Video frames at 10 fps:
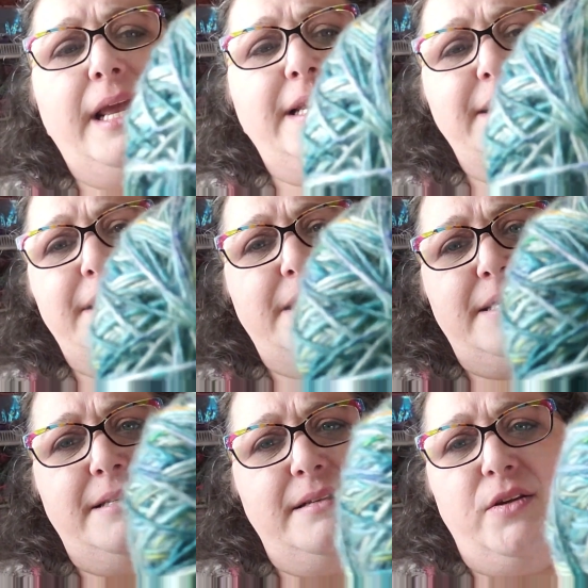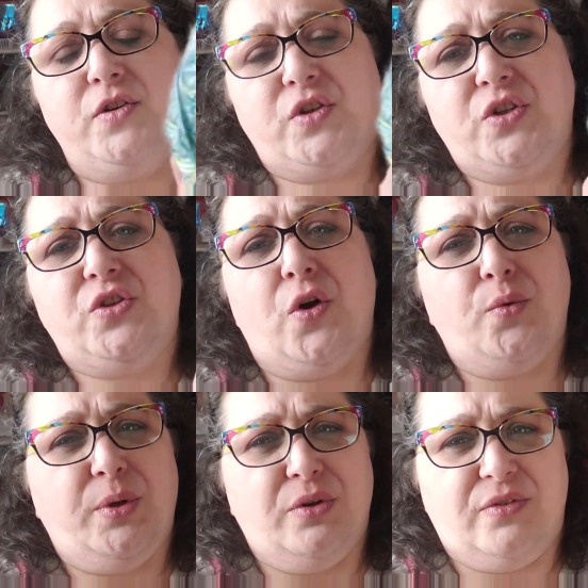It is so
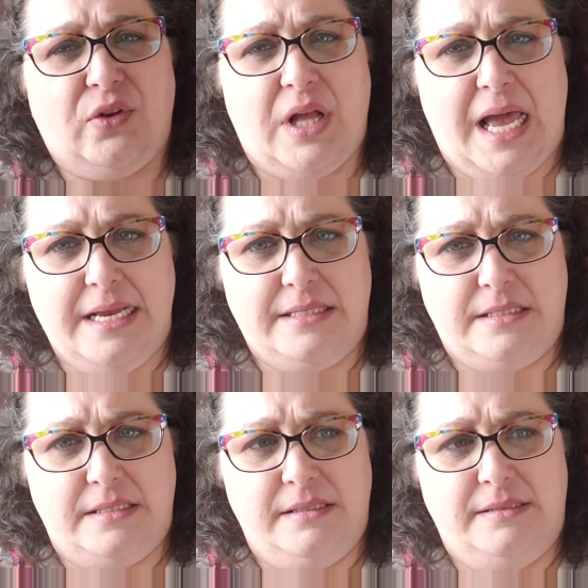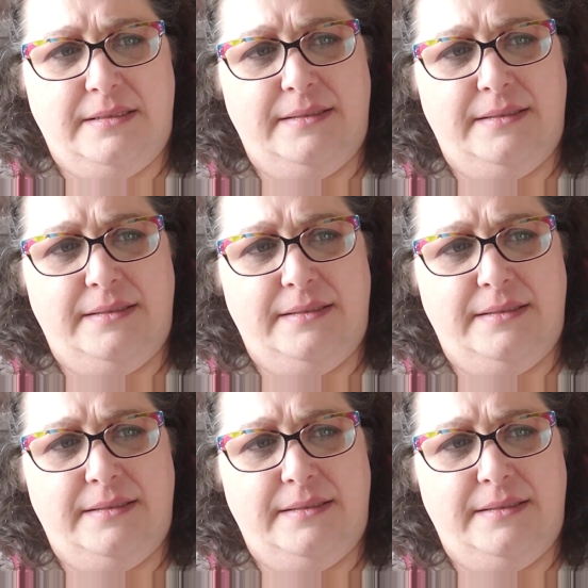beautiful, guys.